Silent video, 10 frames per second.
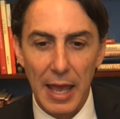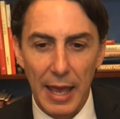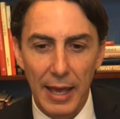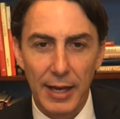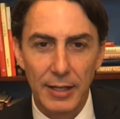
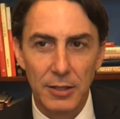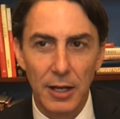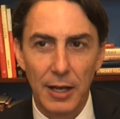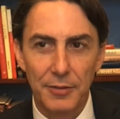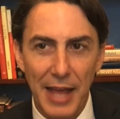And
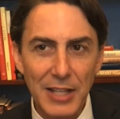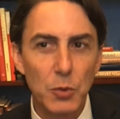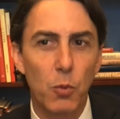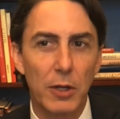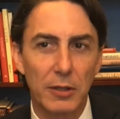that's
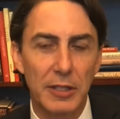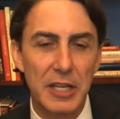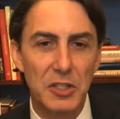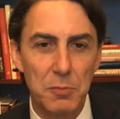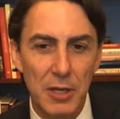what
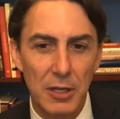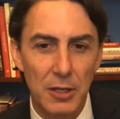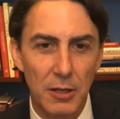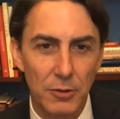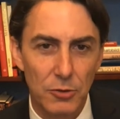leads
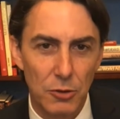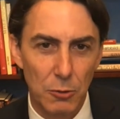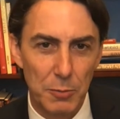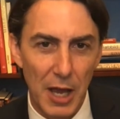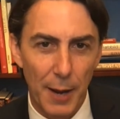me
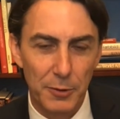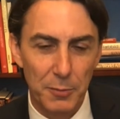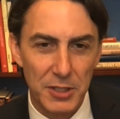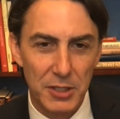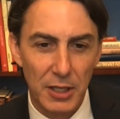to be
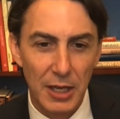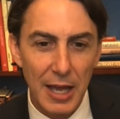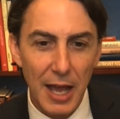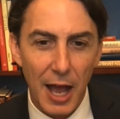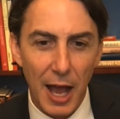optimistic.
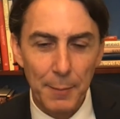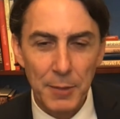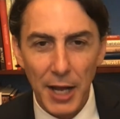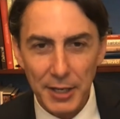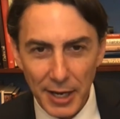I'm
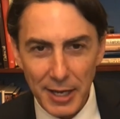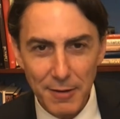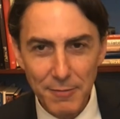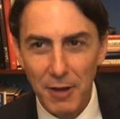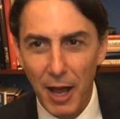not
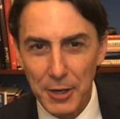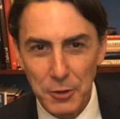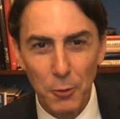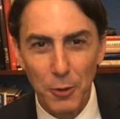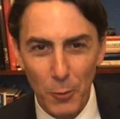naive. I
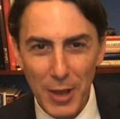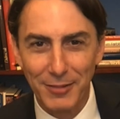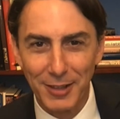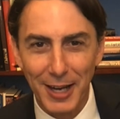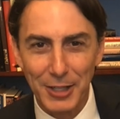know that we have
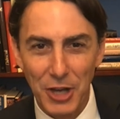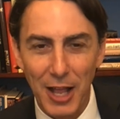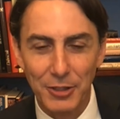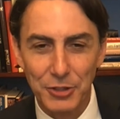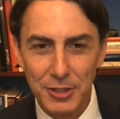a lot of
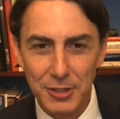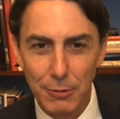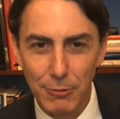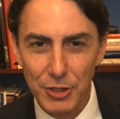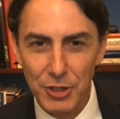challenges in
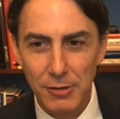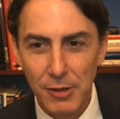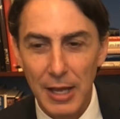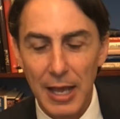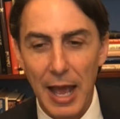the region,
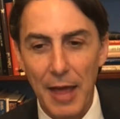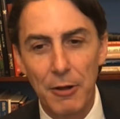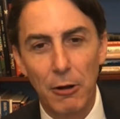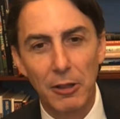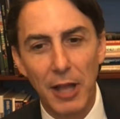and
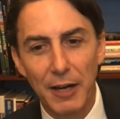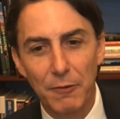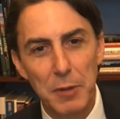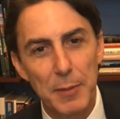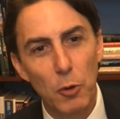there are a lot
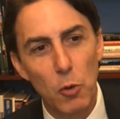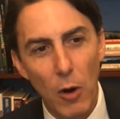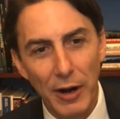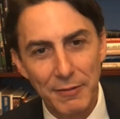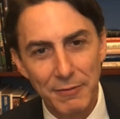of people who
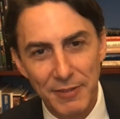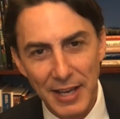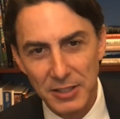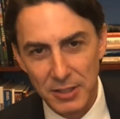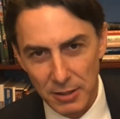are
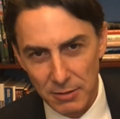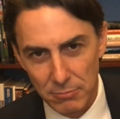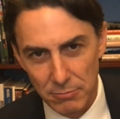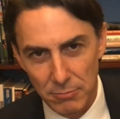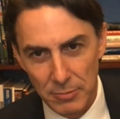invested,
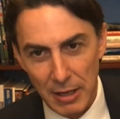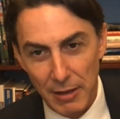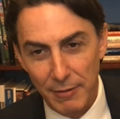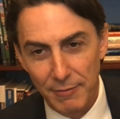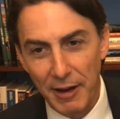
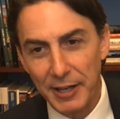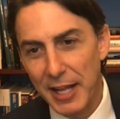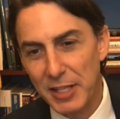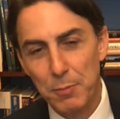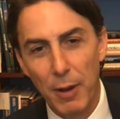
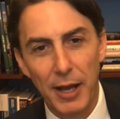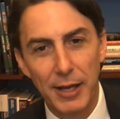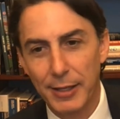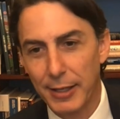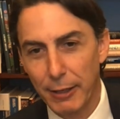financed
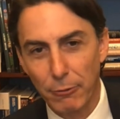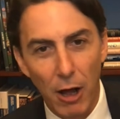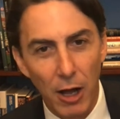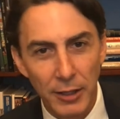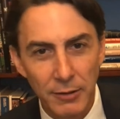by
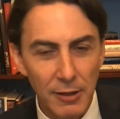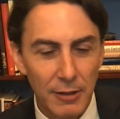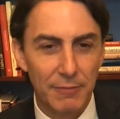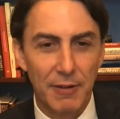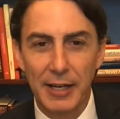Iran,
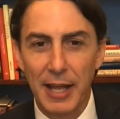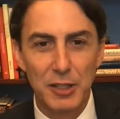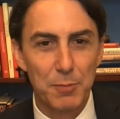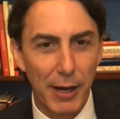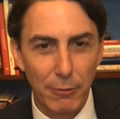
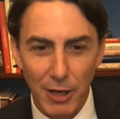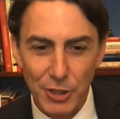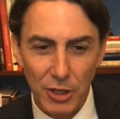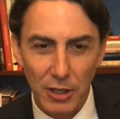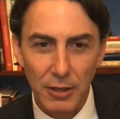financed by
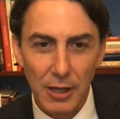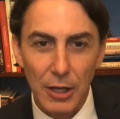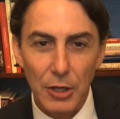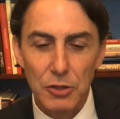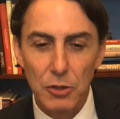Russia,
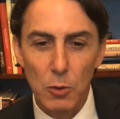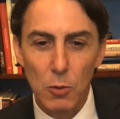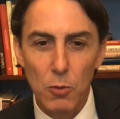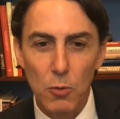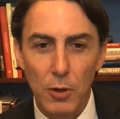
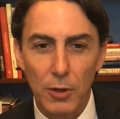to